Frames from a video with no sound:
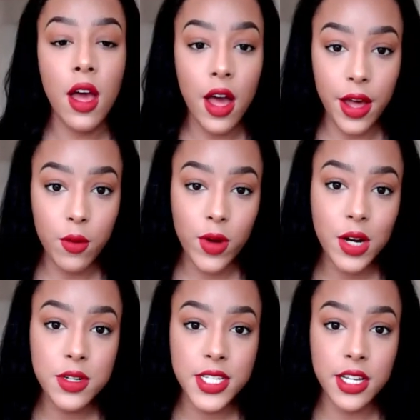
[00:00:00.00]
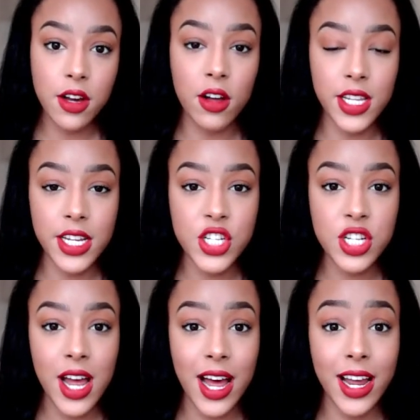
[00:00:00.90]
When I was in college,
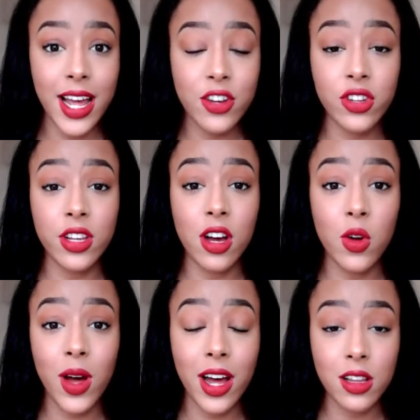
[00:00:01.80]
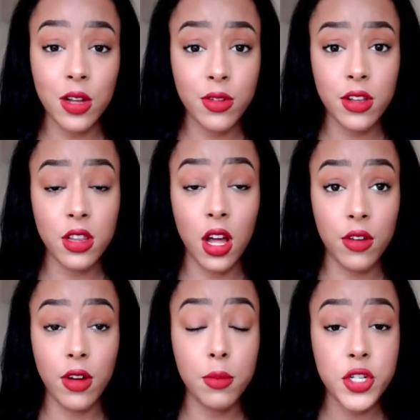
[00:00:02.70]
I actually quite a lot of
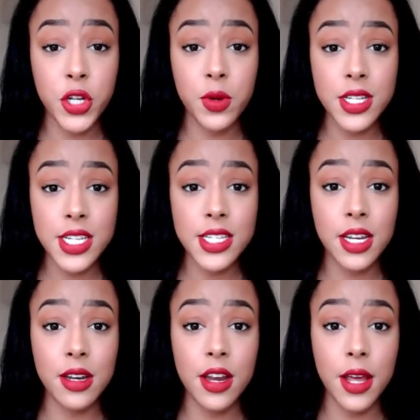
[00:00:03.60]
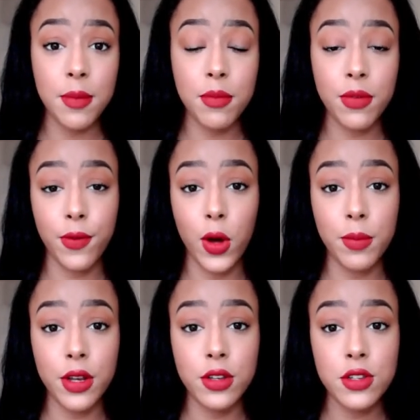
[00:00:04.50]
opportunities in
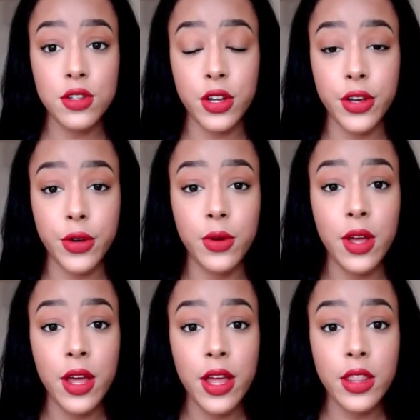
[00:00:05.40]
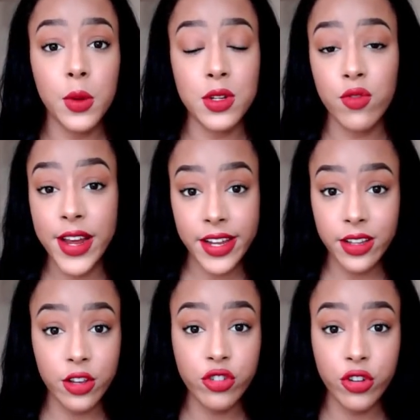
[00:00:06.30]
performance. So there was regular
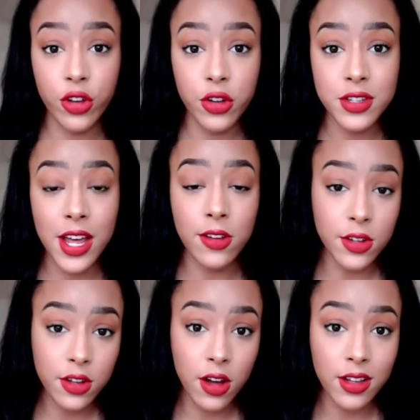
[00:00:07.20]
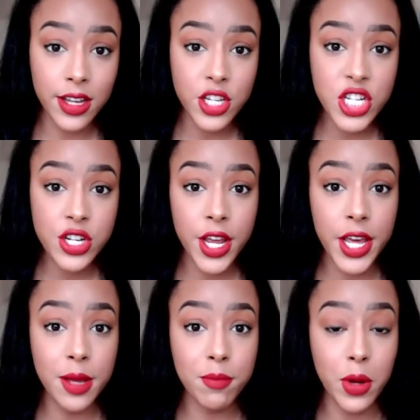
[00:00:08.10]
shows held at college,
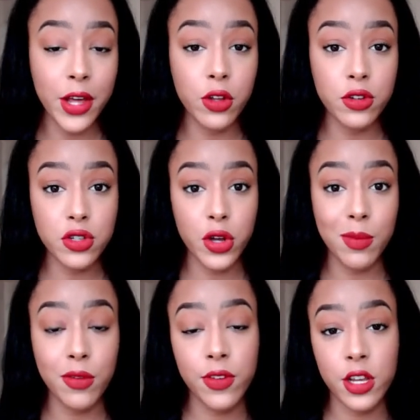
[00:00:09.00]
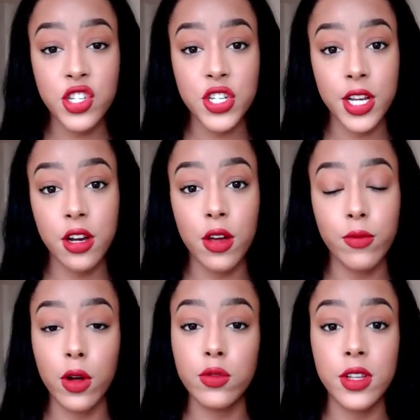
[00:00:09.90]
but I also, in my first year, got
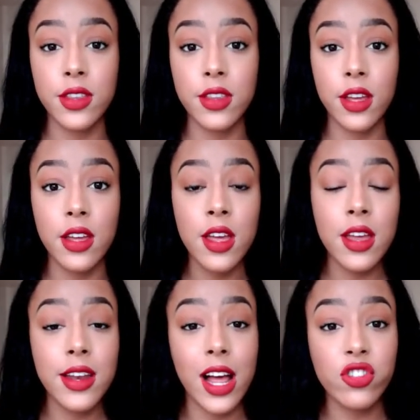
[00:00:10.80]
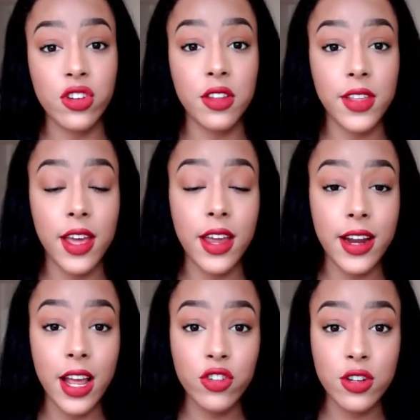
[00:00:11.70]
involved in the National Theatre
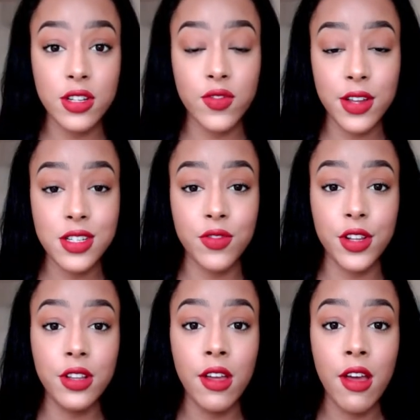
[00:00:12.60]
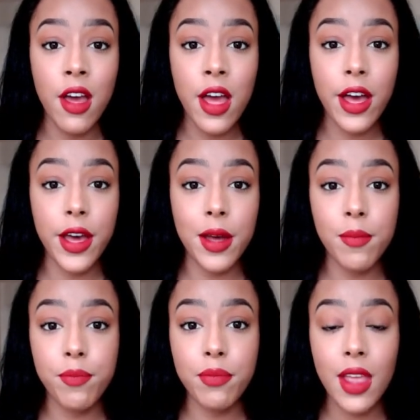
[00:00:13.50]
Connections Festival.
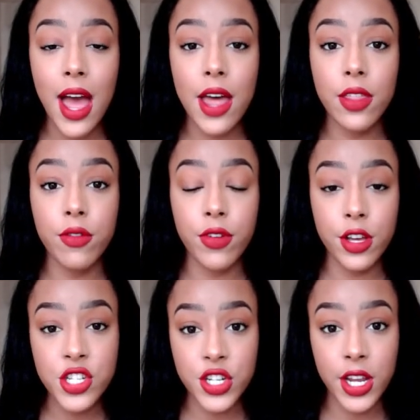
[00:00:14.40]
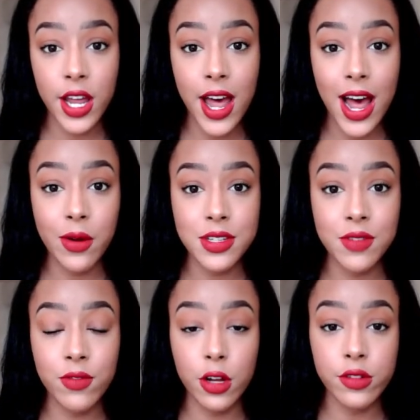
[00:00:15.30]
The first year I was
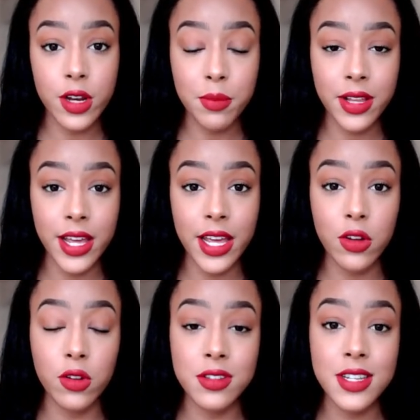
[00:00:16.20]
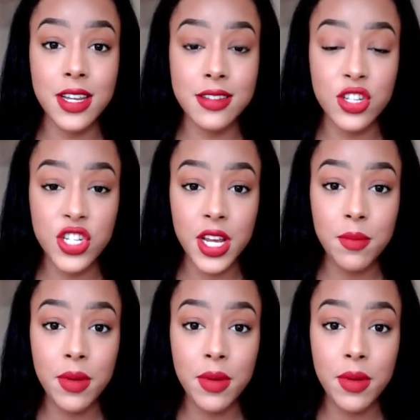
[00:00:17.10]
involved in a play called Citizenship.